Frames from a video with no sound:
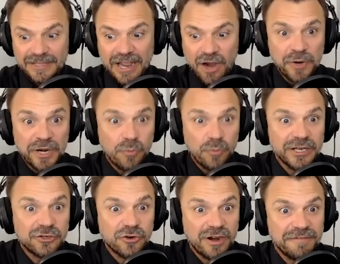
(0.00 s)
I really want to
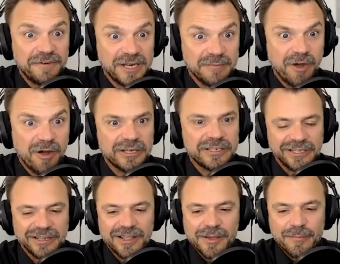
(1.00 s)
try affiliate
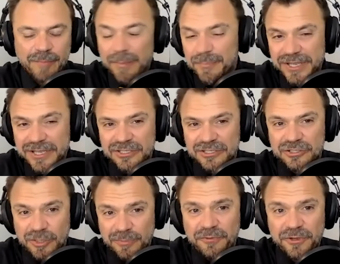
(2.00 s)
marketing, my biggest
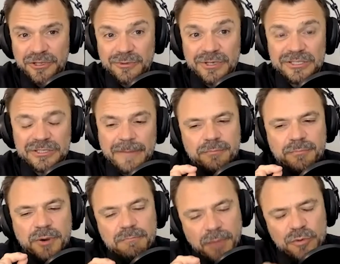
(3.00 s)
tip for you is
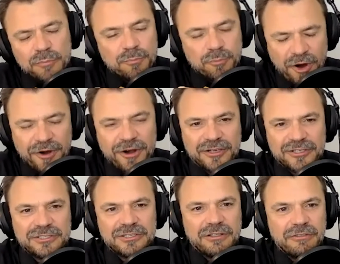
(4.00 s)
promote
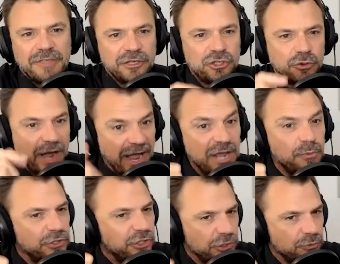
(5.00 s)
products that you A,
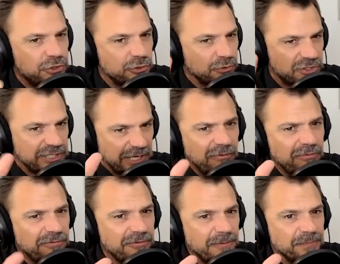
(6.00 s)
would use
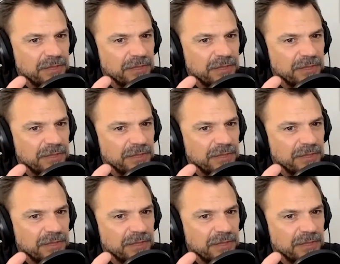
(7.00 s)
yourself,